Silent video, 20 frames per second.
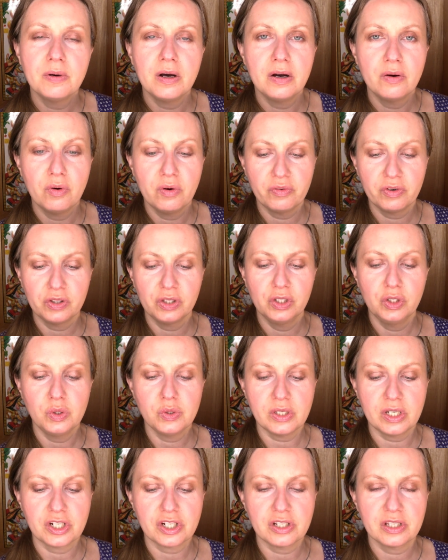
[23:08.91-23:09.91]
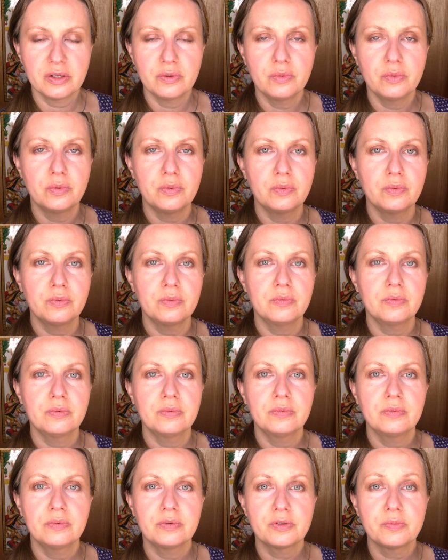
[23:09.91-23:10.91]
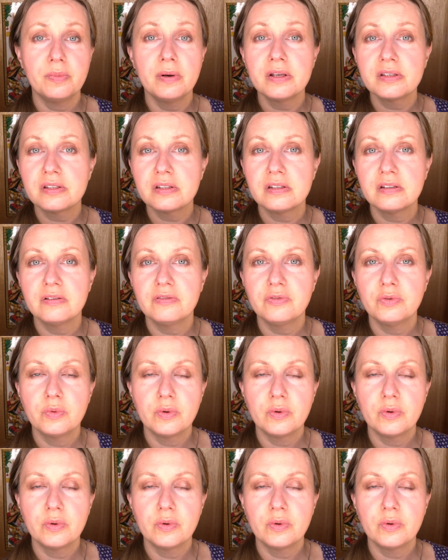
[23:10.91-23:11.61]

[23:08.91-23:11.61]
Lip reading: However, the news actually was positive,